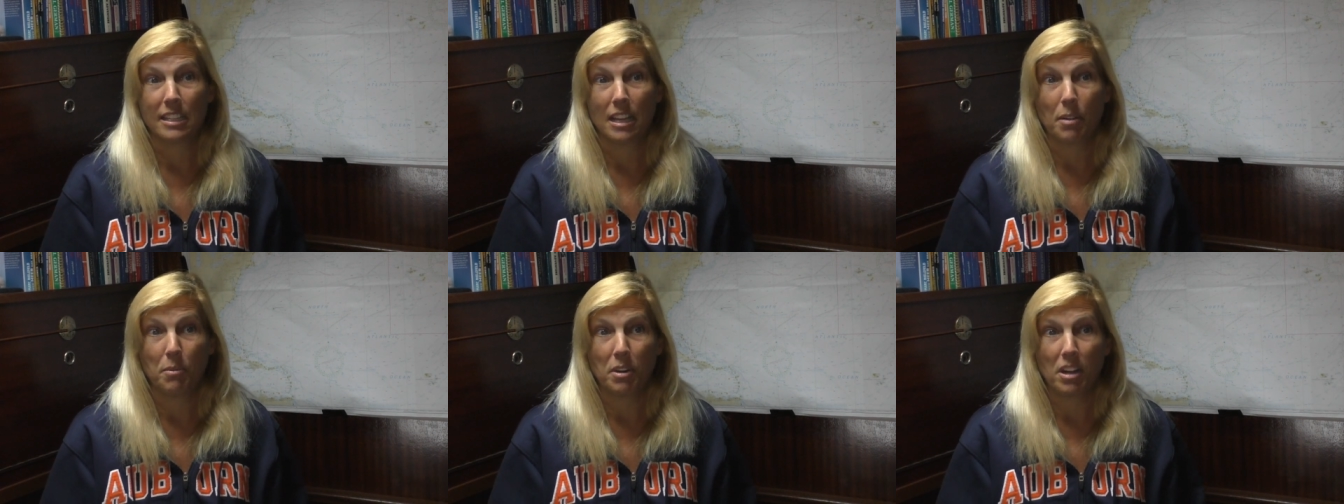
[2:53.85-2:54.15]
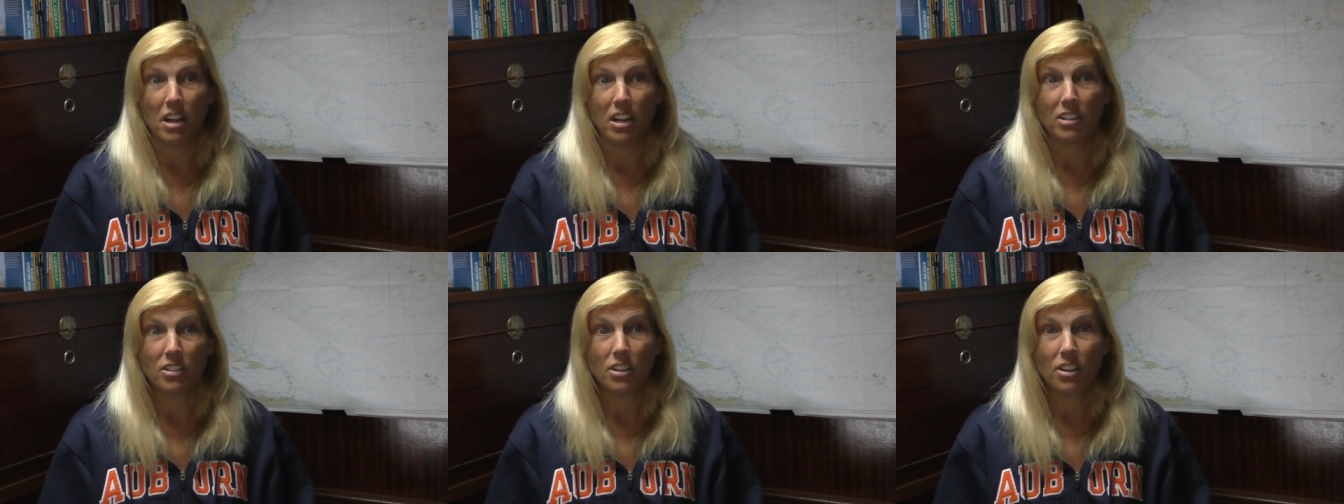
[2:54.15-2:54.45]
And we
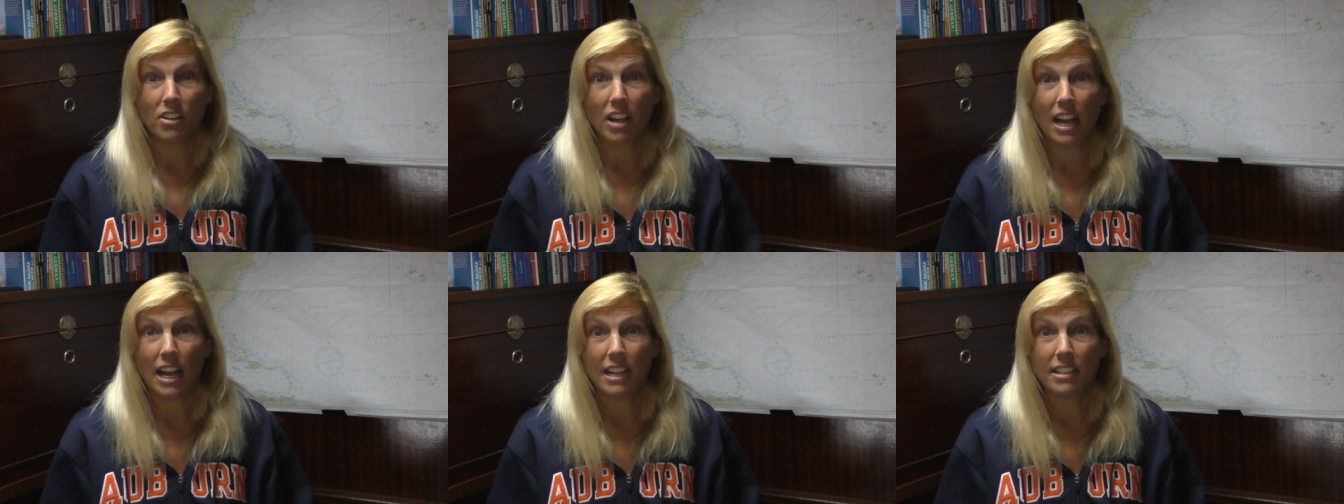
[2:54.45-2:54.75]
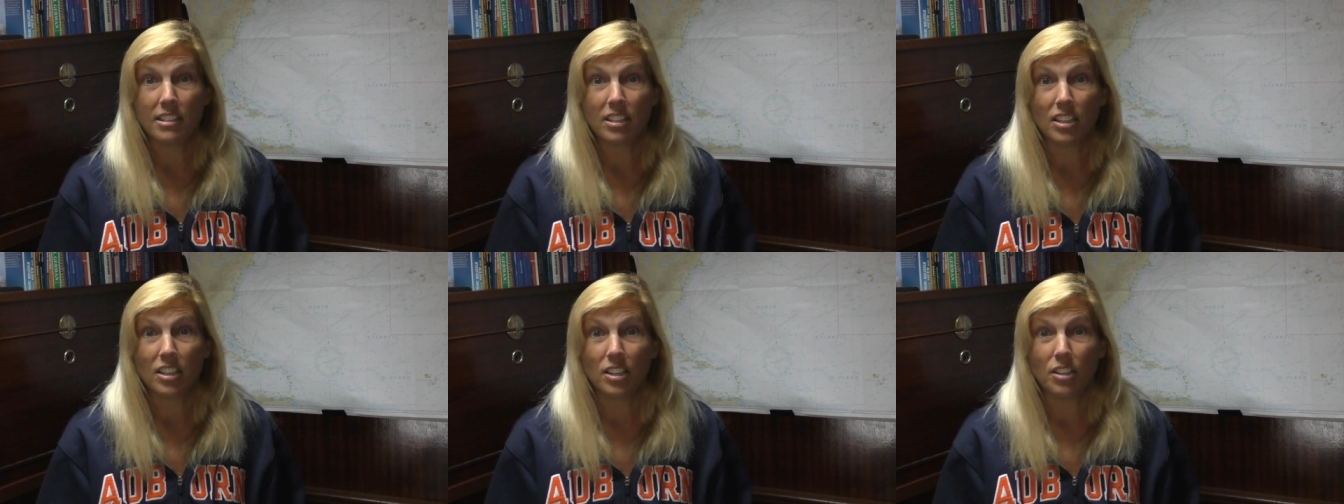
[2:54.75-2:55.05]
also
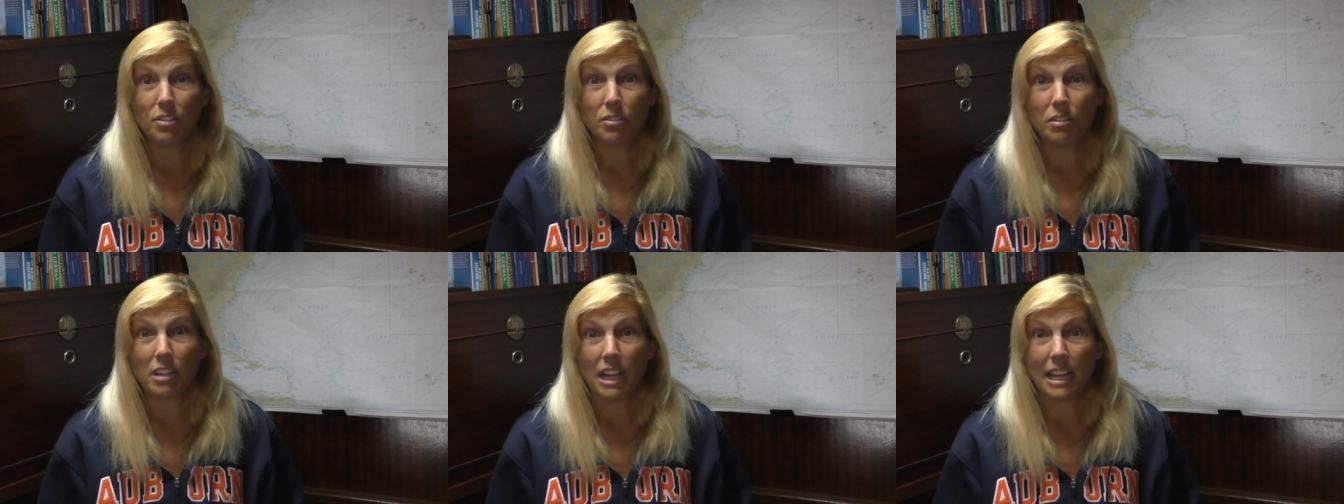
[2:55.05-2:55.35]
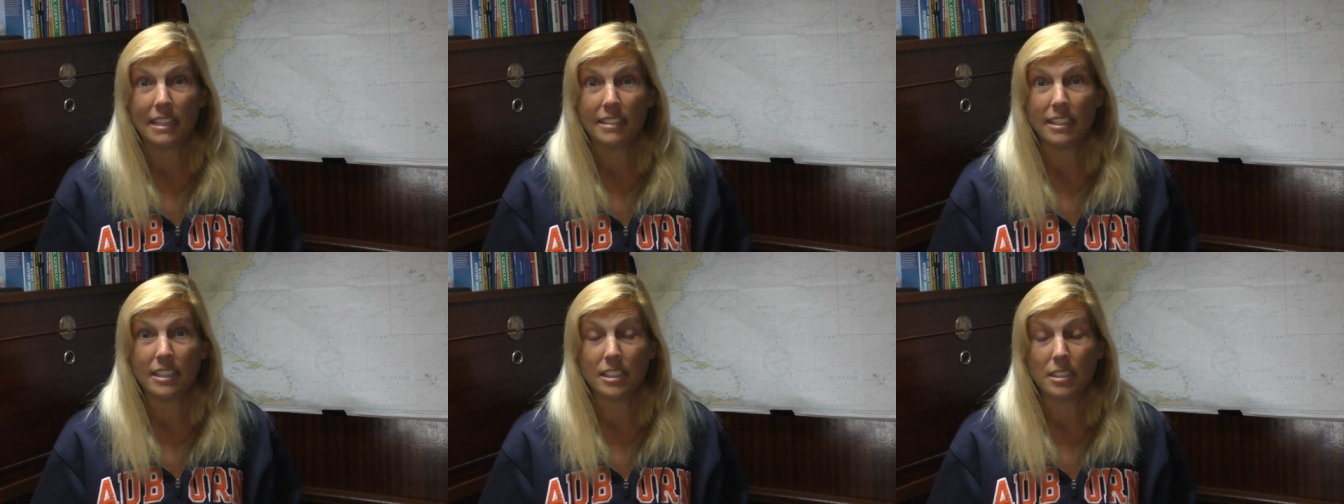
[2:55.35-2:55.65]
had to
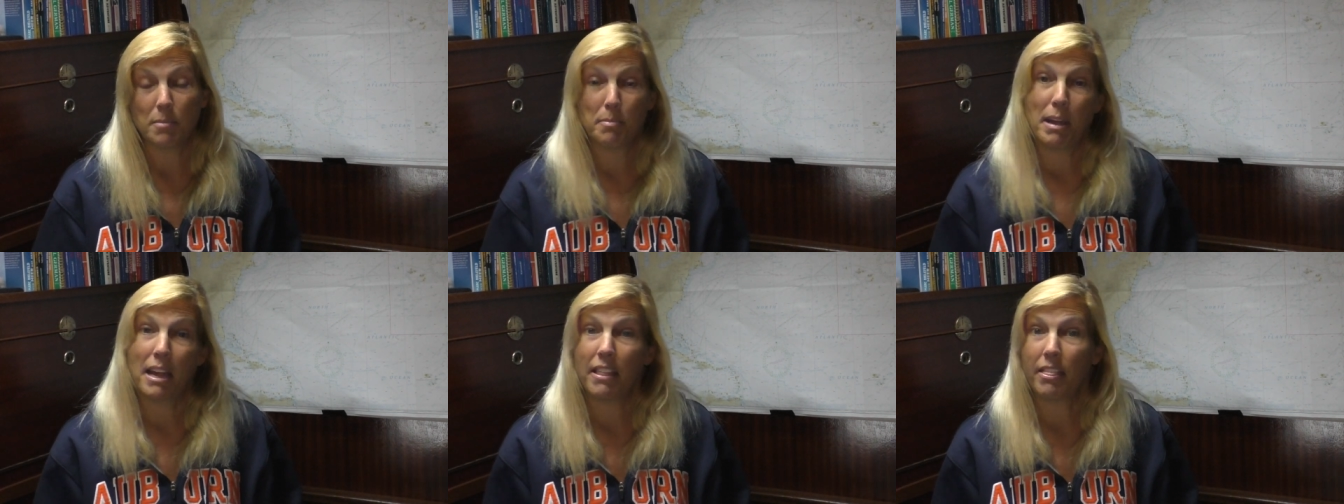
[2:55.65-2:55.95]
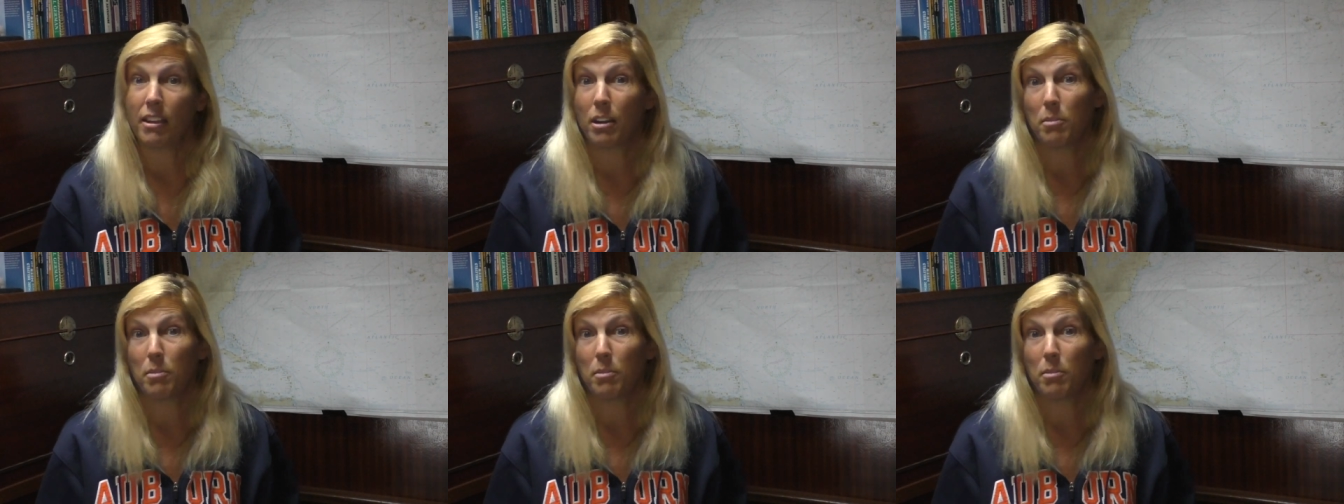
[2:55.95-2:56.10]
anticipate